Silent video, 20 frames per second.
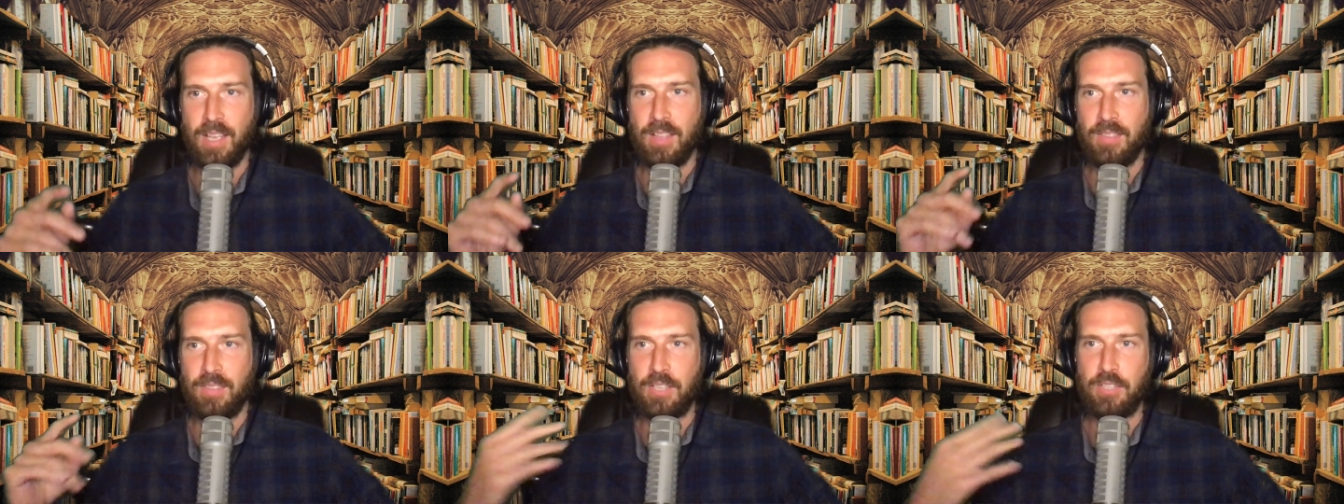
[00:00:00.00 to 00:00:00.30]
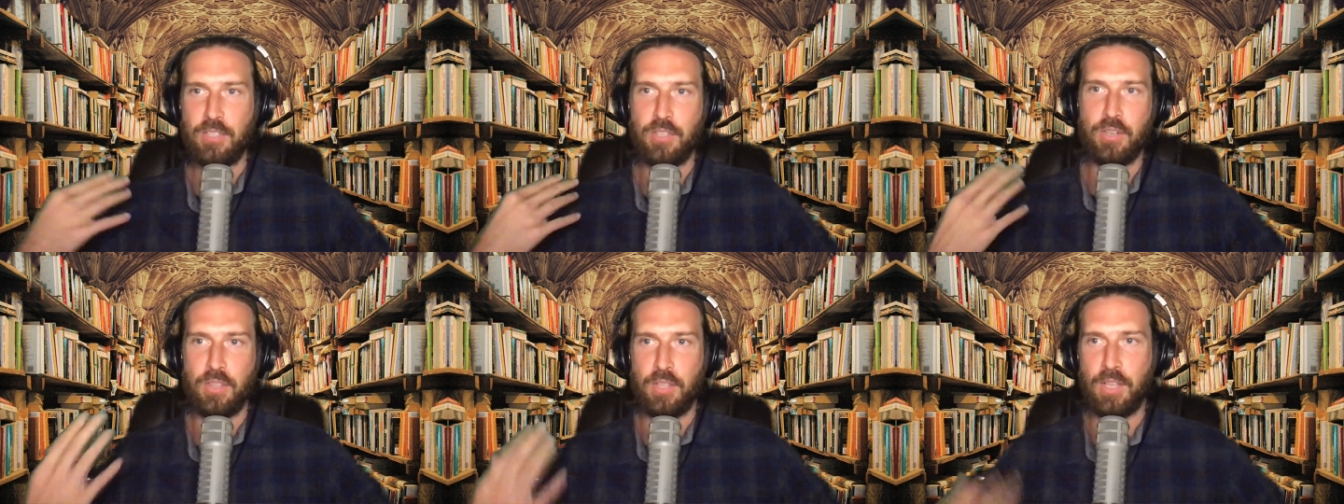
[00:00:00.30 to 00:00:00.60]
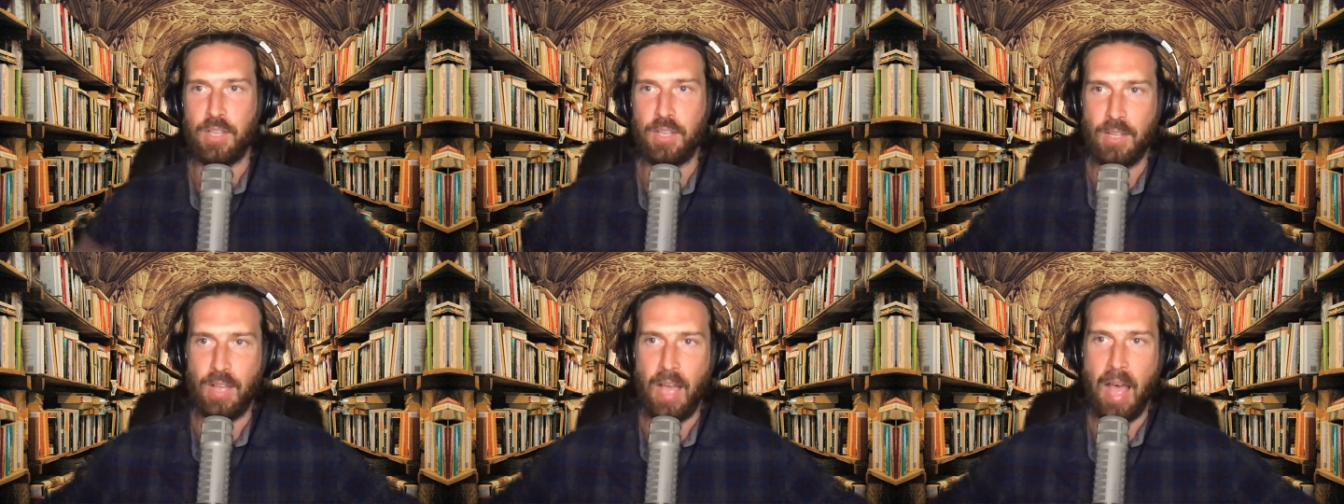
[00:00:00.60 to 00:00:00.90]
These are
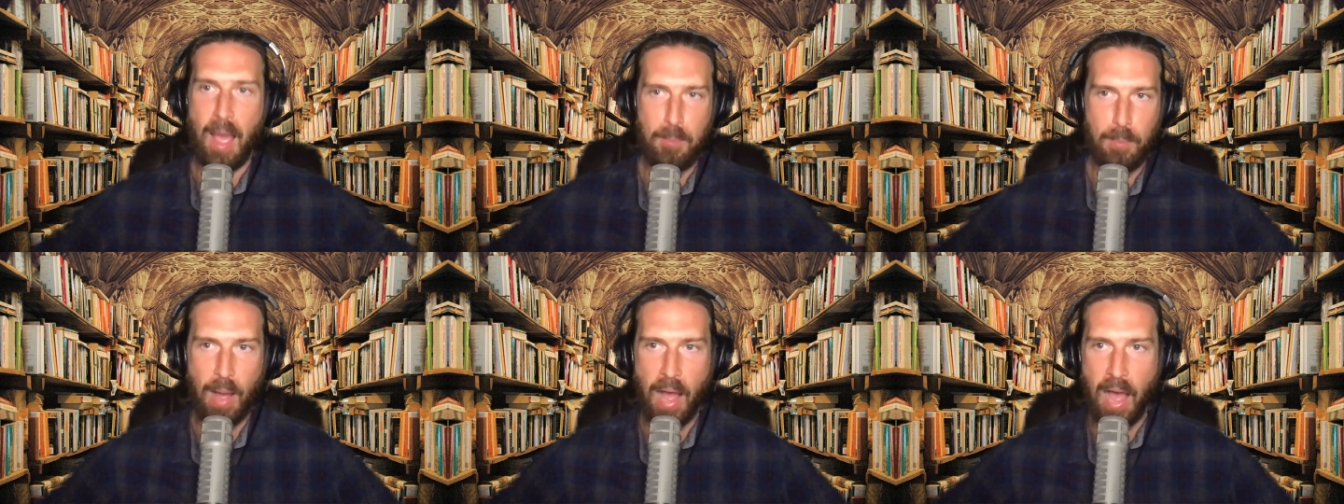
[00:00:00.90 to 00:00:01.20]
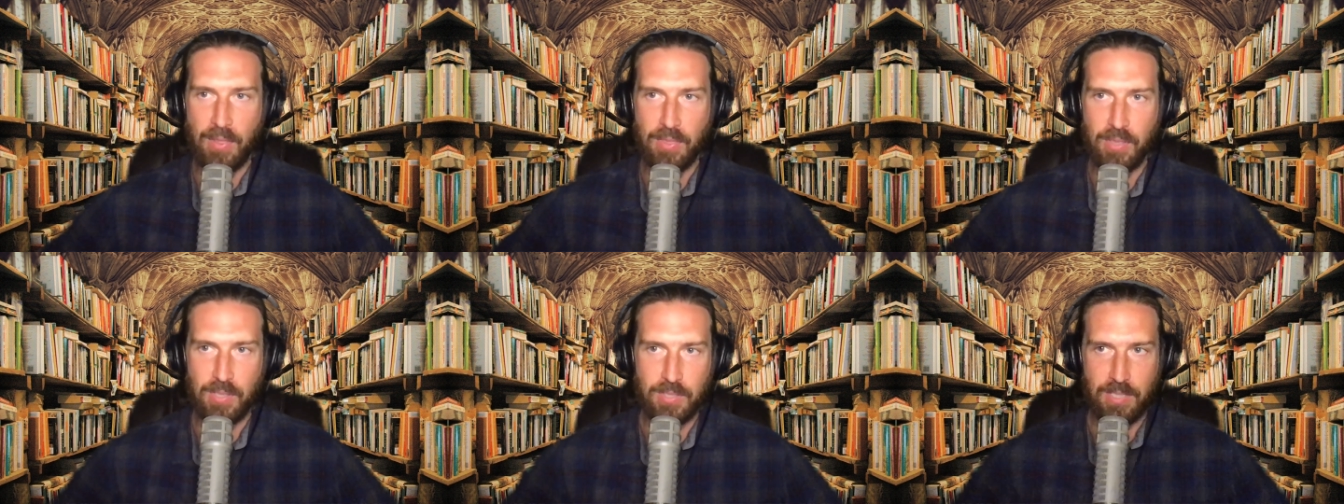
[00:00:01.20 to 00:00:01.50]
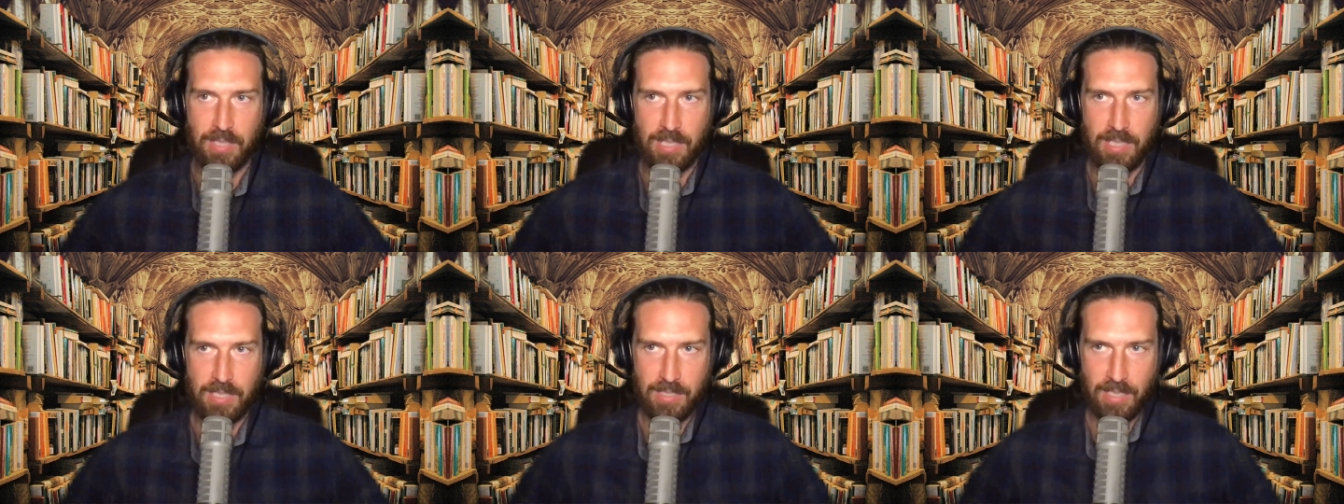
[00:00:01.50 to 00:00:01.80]
the
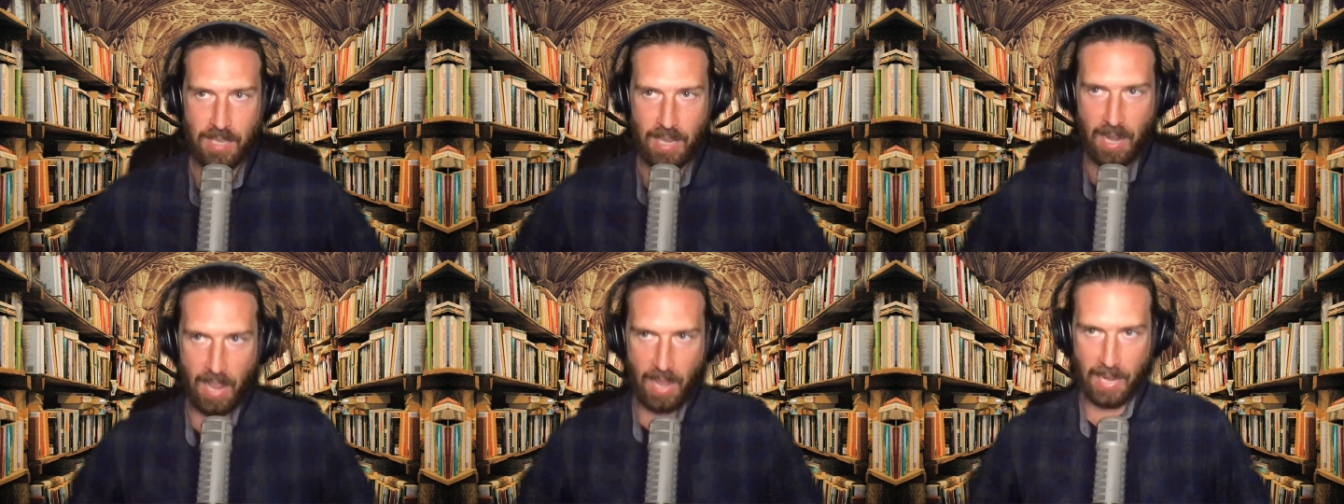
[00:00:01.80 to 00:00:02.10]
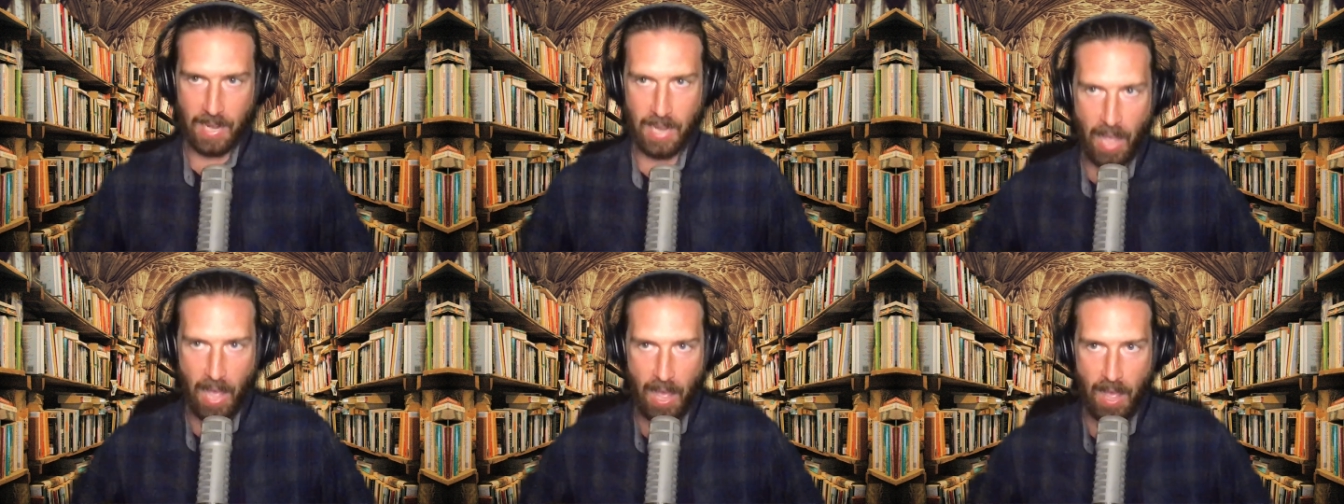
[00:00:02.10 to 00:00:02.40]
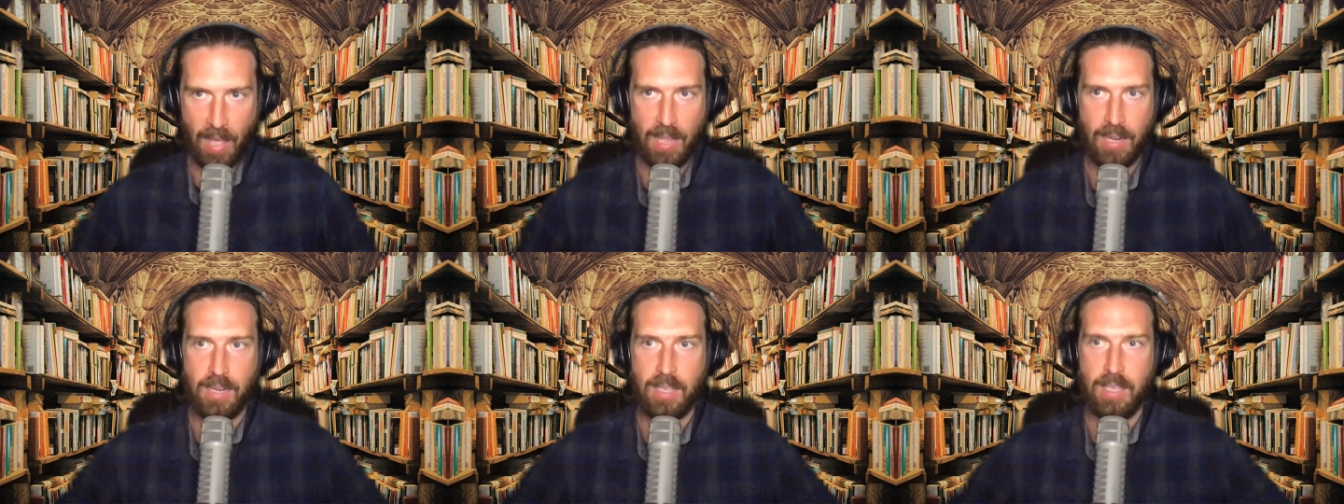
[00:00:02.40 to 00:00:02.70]
hypotheses that I
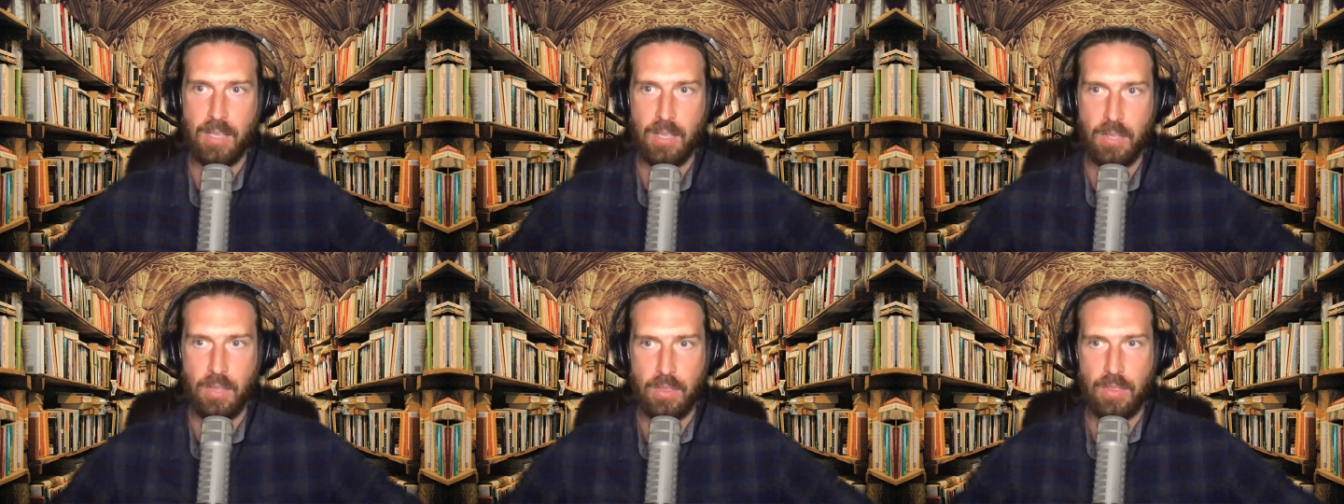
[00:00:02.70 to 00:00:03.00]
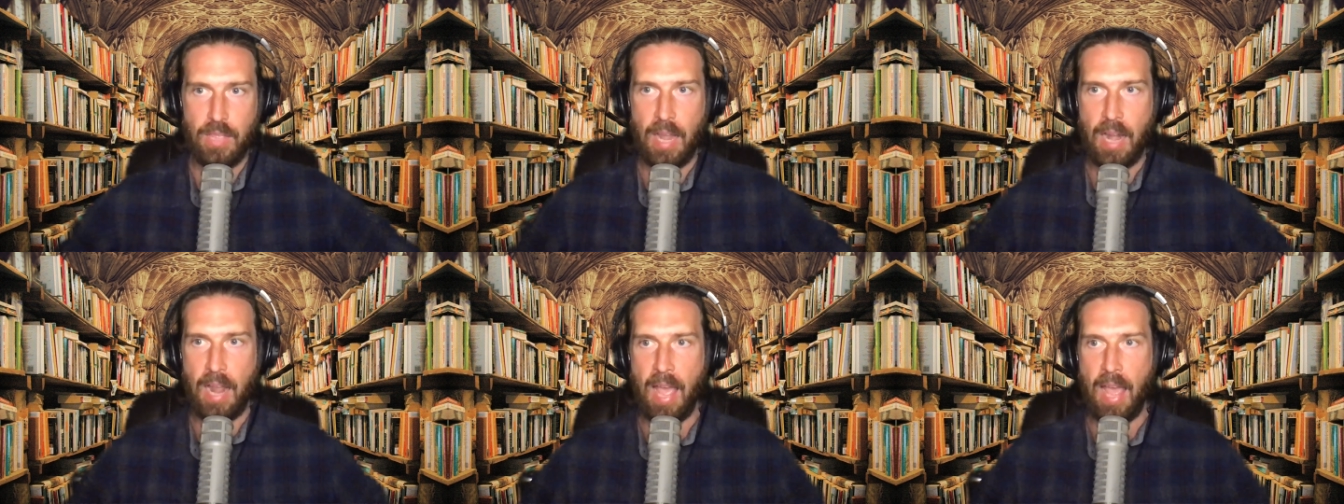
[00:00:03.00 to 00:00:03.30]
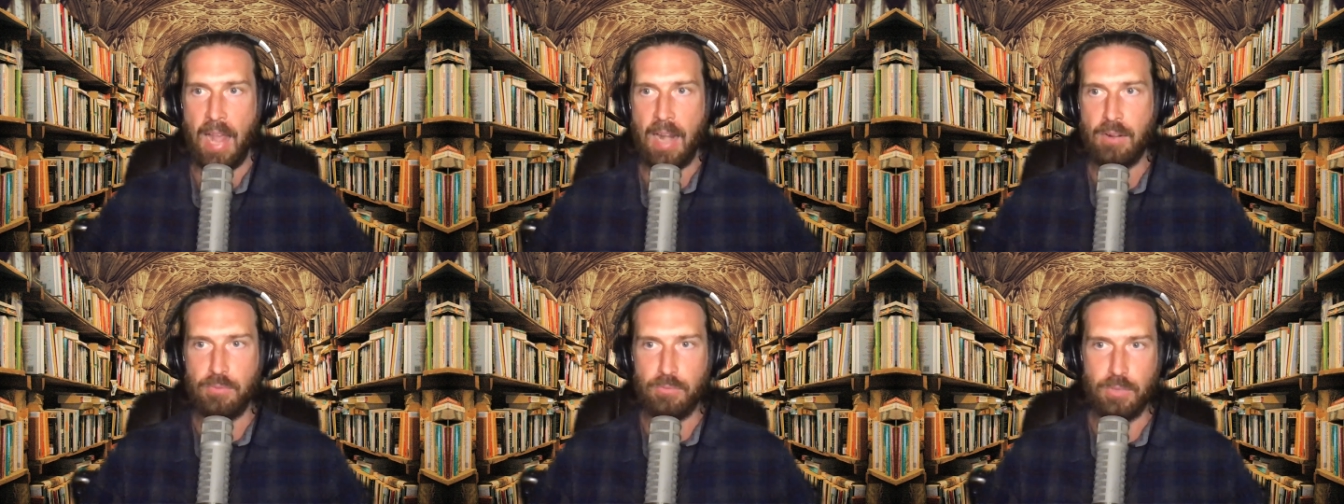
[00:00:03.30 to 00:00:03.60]
got that I
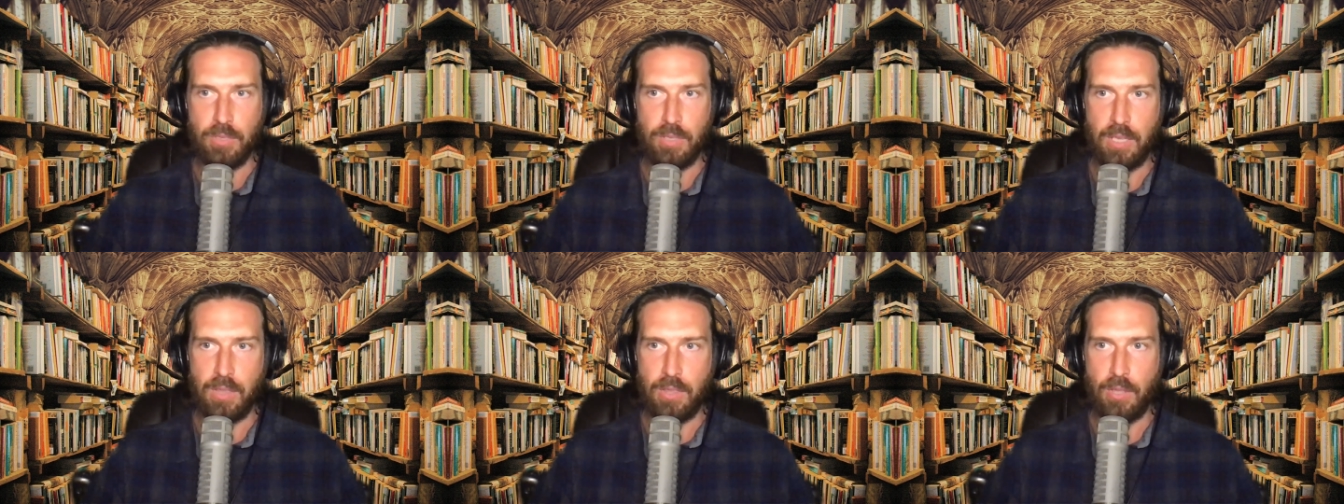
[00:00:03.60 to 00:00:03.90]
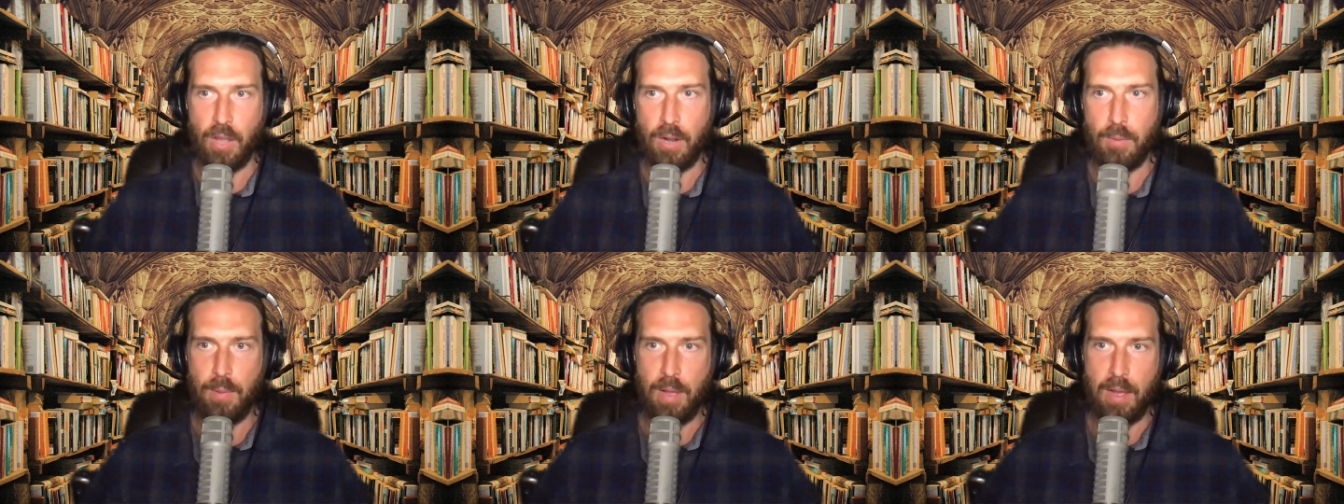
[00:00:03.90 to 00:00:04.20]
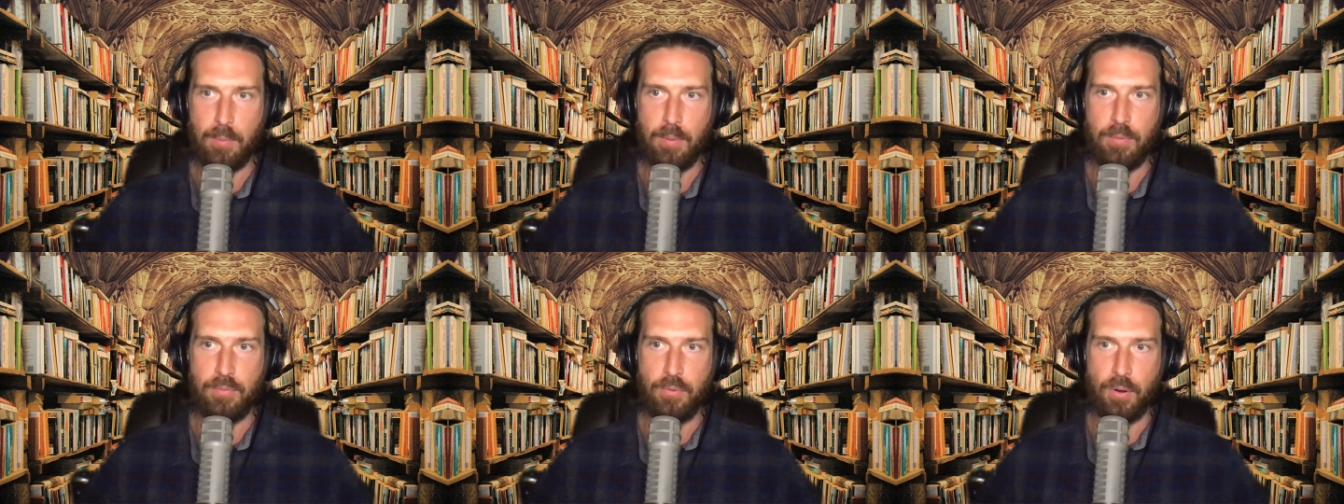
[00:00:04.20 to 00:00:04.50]
hadn't really thought
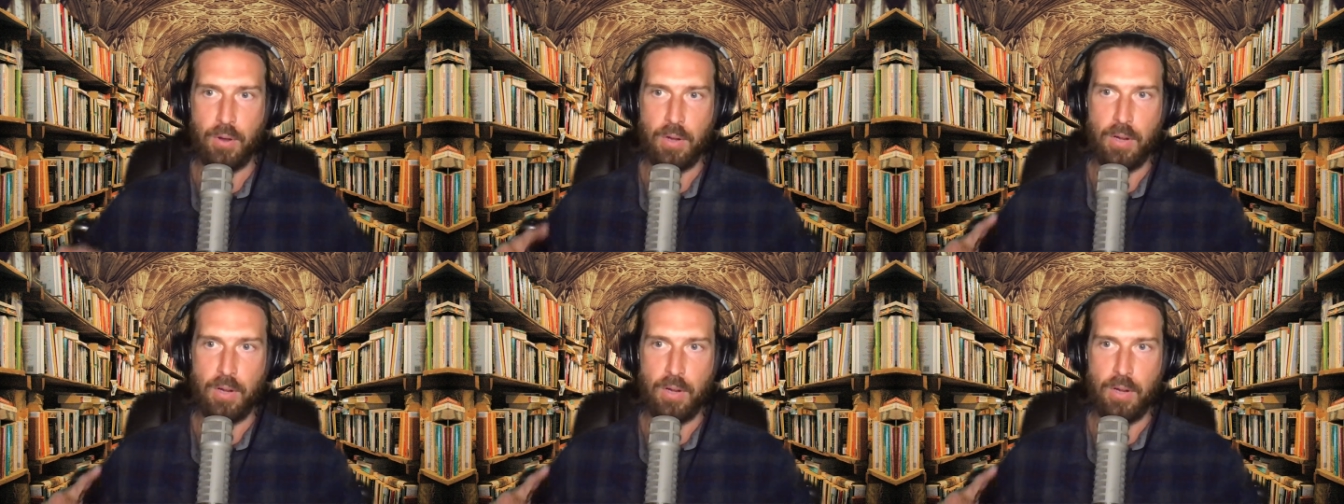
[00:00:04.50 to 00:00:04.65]
about before.